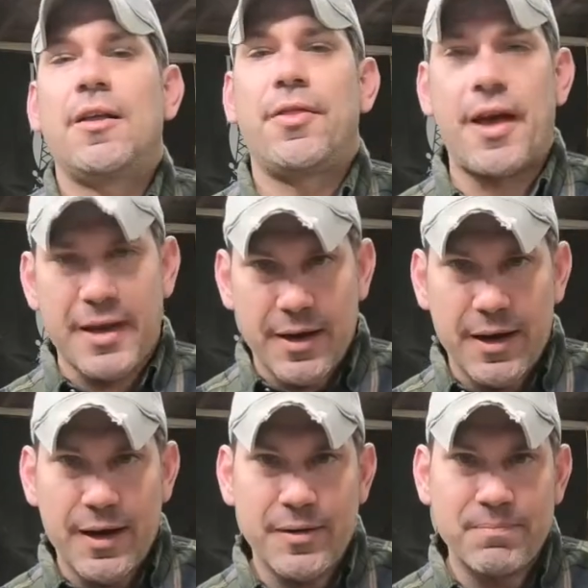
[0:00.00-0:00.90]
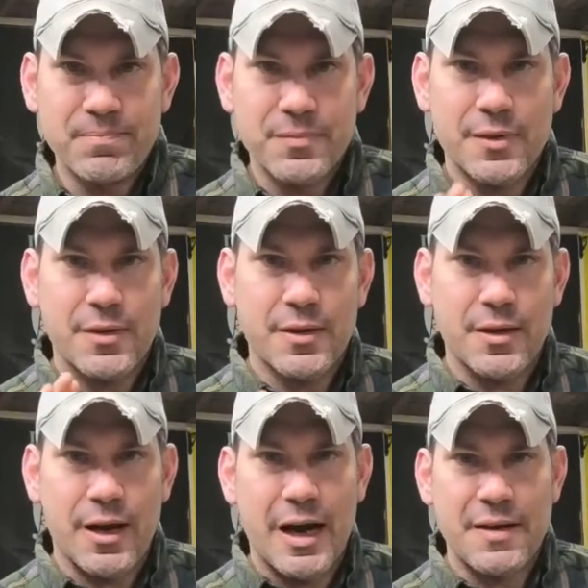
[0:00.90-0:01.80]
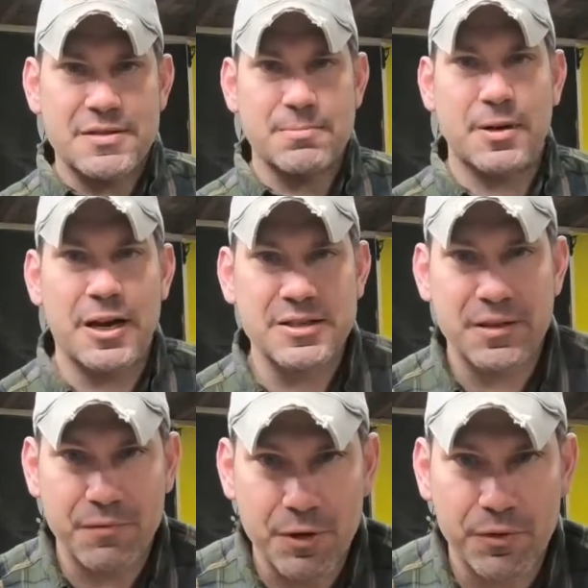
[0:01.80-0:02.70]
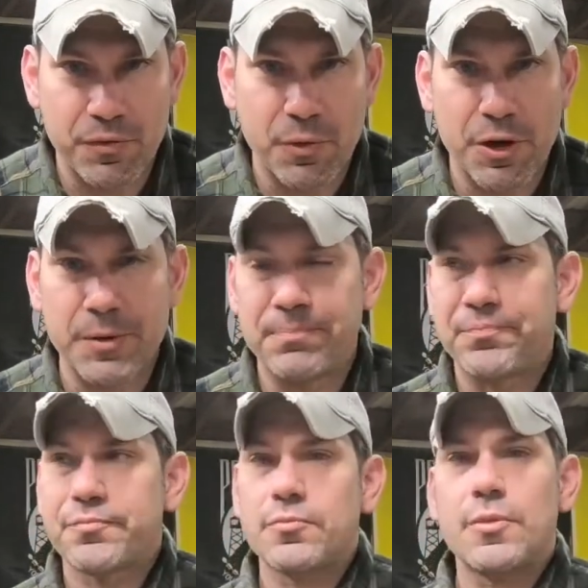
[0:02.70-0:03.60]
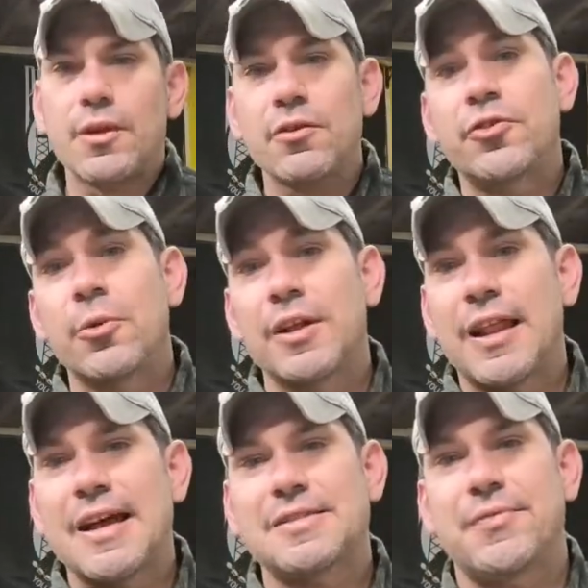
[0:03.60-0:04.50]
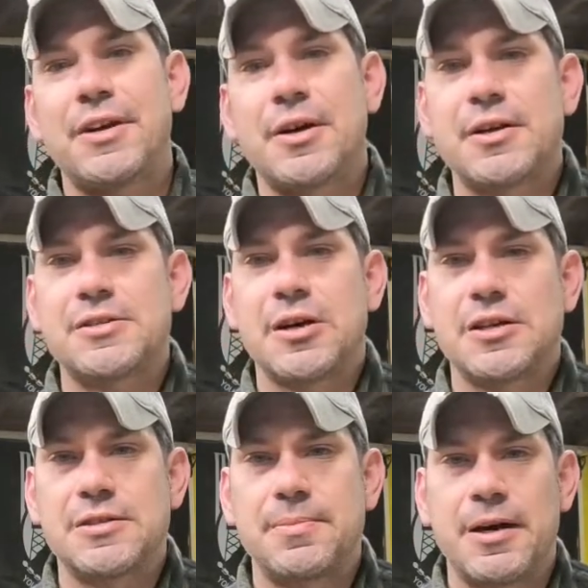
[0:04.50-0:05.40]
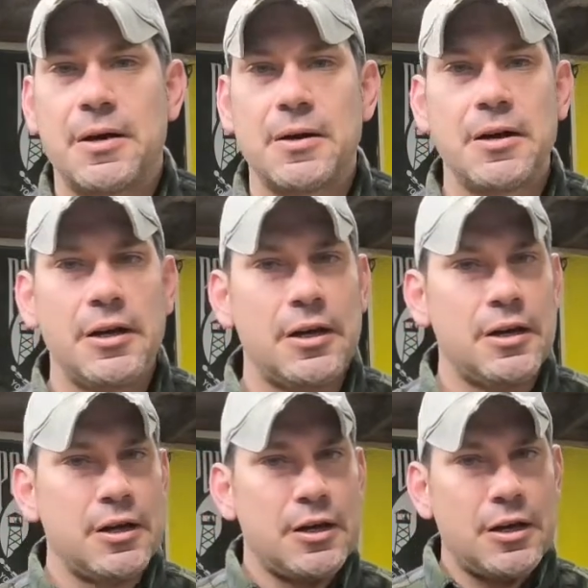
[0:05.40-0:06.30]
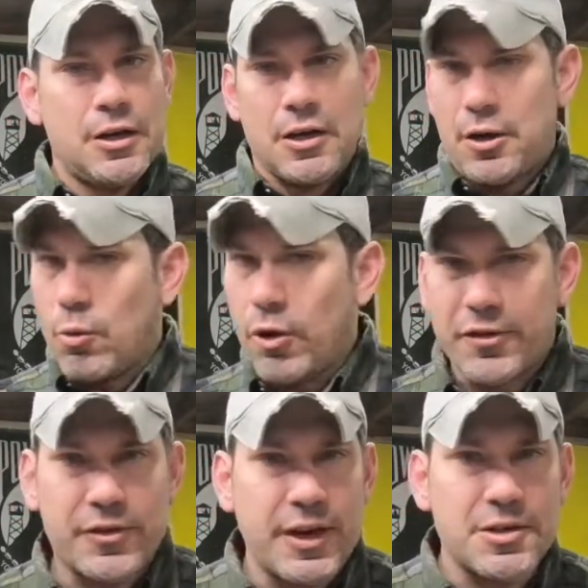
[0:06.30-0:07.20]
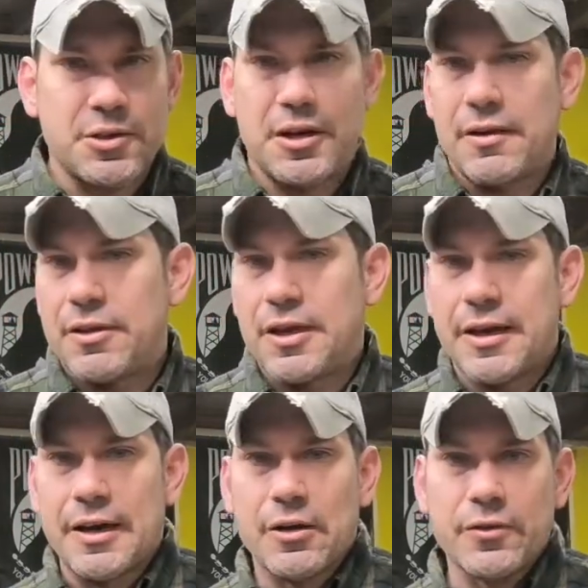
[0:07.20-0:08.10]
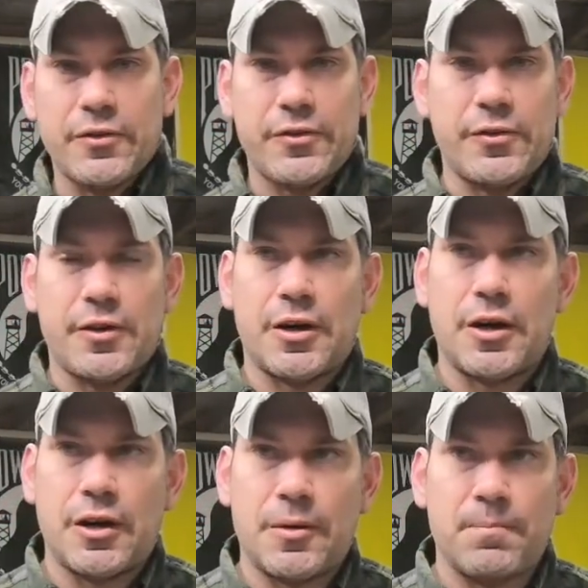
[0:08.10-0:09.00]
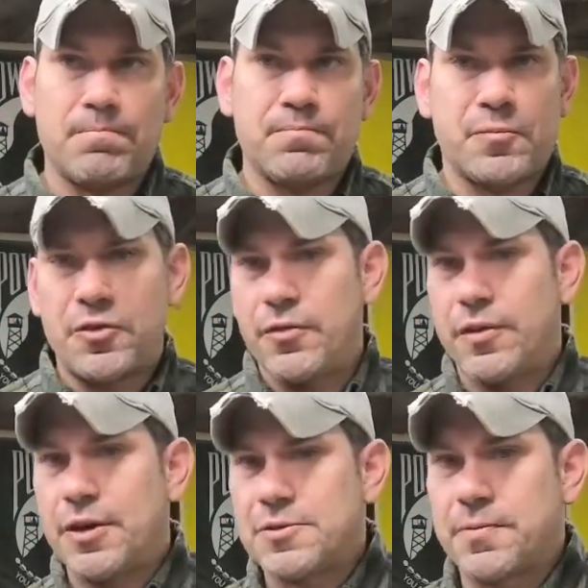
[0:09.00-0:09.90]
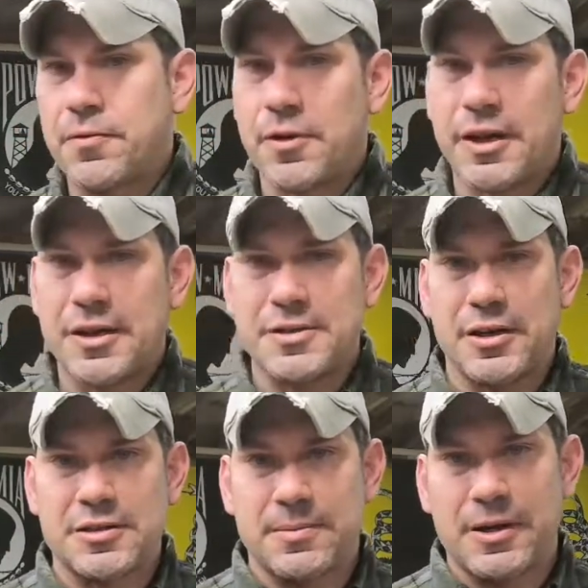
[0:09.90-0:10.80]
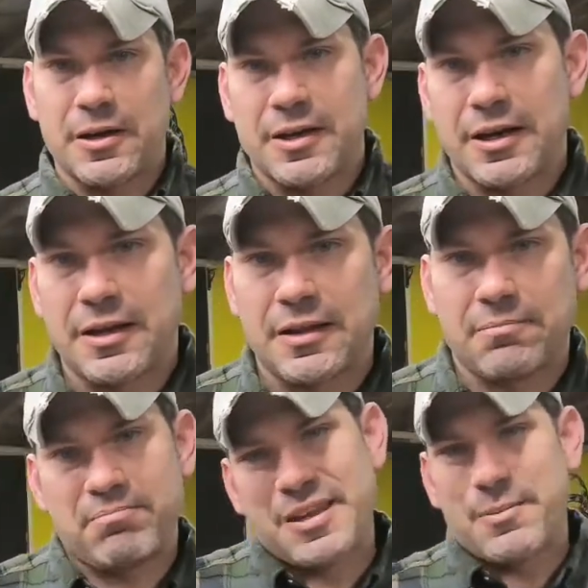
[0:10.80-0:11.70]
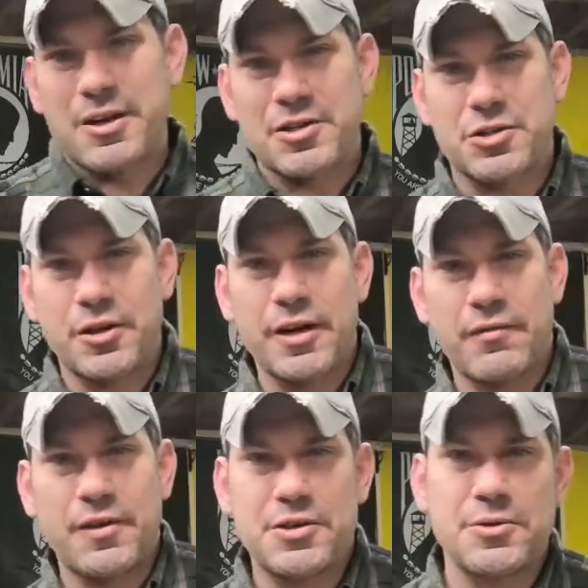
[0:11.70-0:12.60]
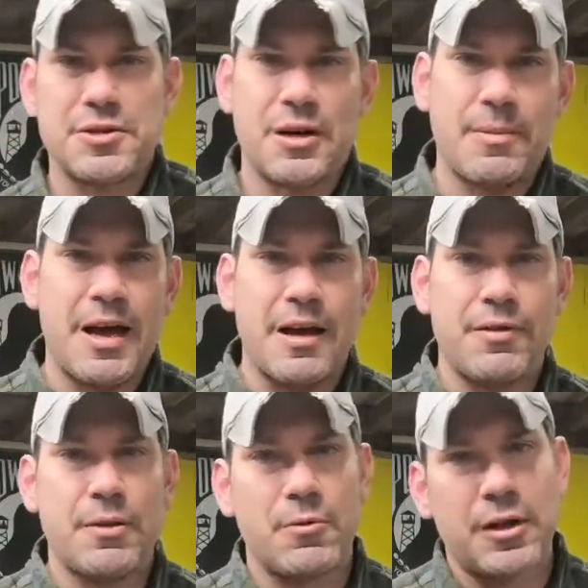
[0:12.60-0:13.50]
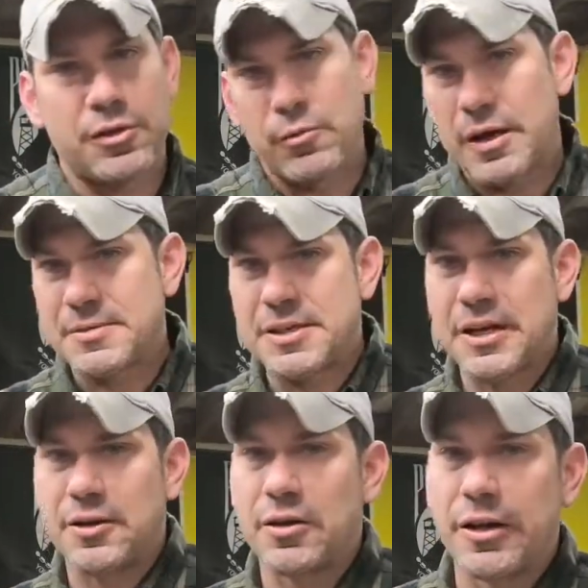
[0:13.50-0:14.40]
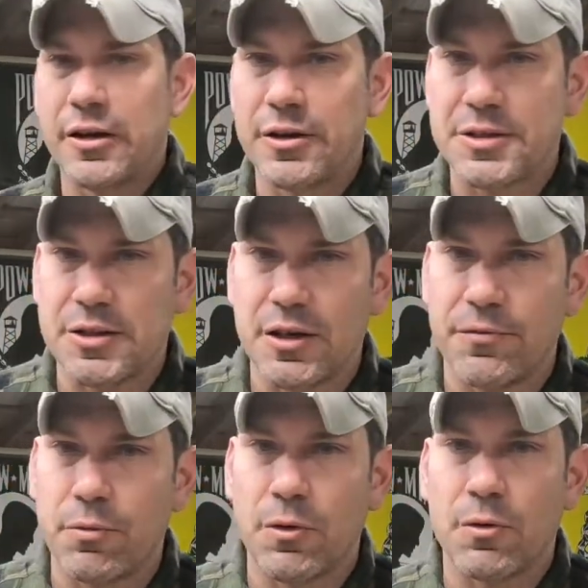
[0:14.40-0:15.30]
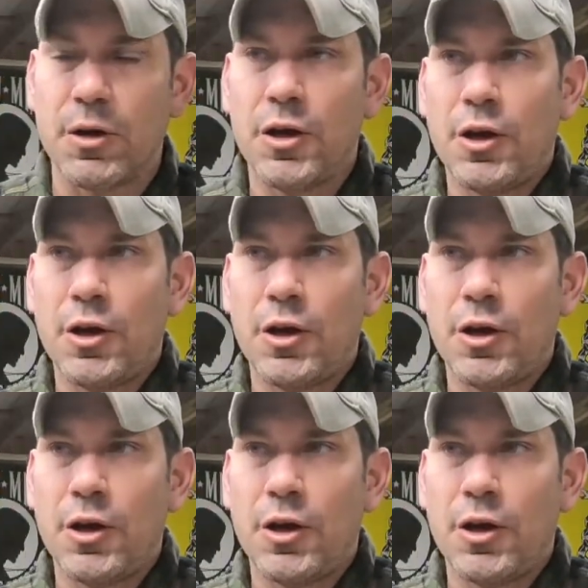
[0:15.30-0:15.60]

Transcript: thank God, I have some positive news for you. So in the last video I talked about work schedule and everything else. 2 videos before that I talked about kind of the administrative issues that I'm having with the website and all that other stuff. Well,